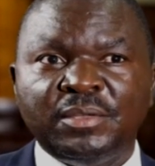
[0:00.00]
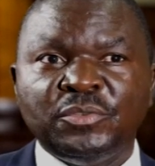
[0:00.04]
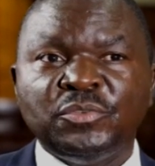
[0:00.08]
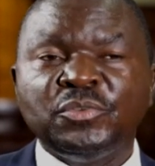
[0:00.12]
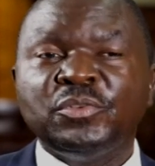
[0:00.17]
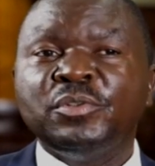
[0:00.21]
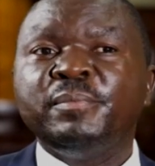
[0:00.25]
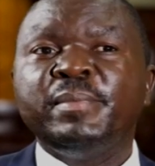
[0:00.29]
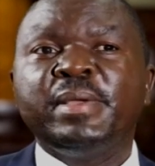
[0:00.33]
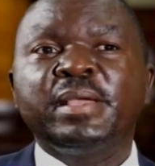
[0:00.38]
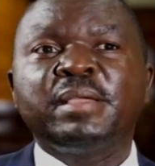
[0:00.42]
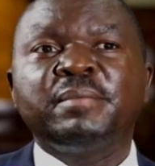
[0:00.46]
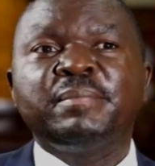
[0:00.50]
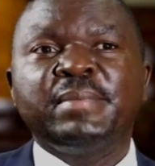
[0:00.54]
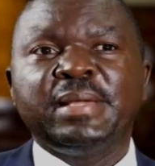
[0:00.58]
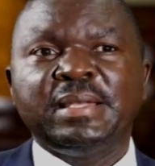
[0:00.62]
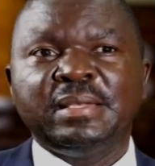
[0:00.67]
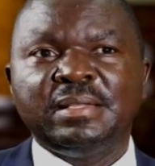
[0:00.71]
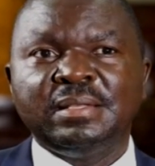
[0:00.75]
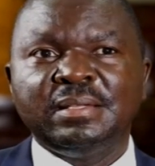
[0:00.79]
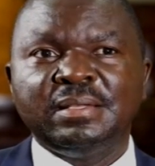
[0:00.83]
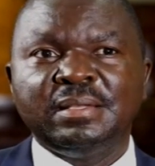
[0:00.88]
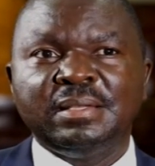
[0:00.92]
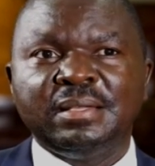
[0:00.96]
You will make
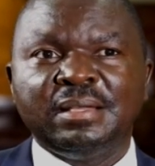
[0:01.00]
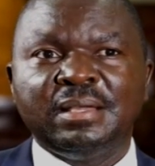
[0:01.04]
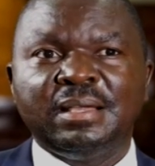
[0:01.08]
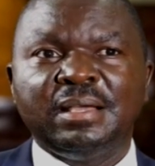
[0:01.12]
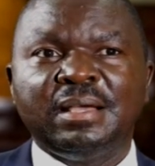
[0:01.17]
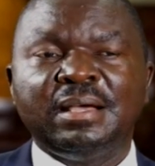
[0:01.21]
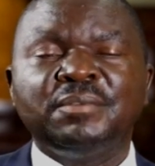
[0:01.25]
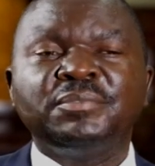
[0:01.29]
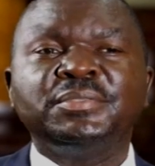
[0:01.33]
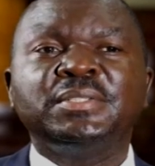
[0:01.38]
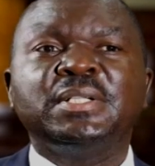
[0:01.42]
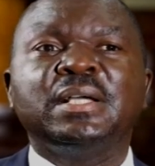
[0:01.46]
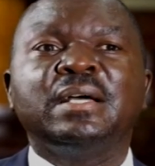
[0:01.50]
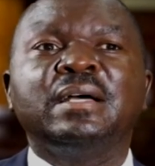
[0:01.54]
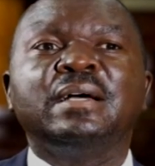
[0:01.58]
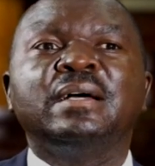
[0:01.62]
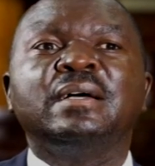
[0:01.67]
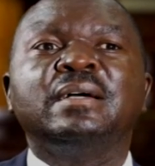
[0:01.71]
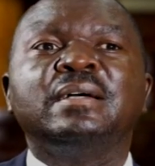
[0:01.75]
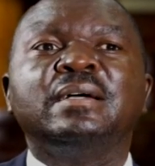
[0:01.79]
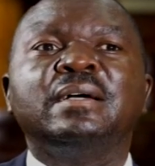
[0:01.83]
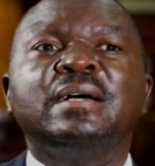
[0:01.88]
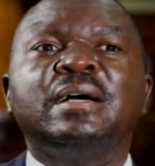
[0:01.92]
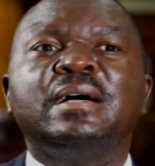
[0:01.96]
money after
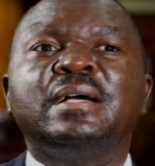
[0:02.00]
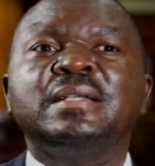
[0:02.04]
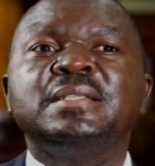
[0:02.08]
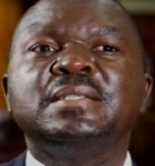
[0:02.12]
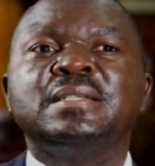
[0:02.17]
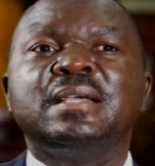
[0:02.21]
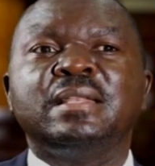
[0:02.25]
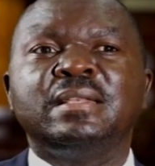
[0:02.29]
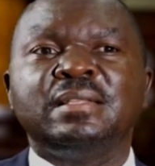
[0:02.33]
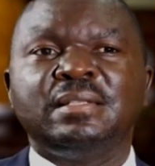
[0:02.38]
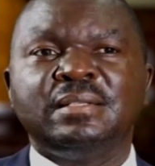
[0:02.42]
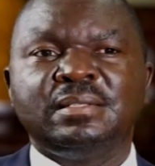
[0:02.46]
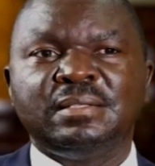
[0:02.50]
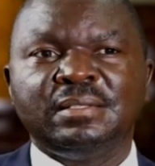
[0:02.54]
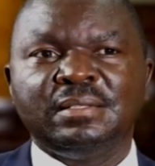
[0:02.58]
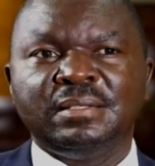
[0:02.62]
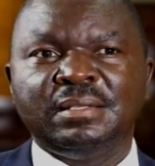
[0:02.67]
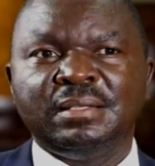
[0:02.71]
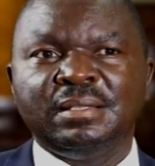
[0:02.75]
a journey.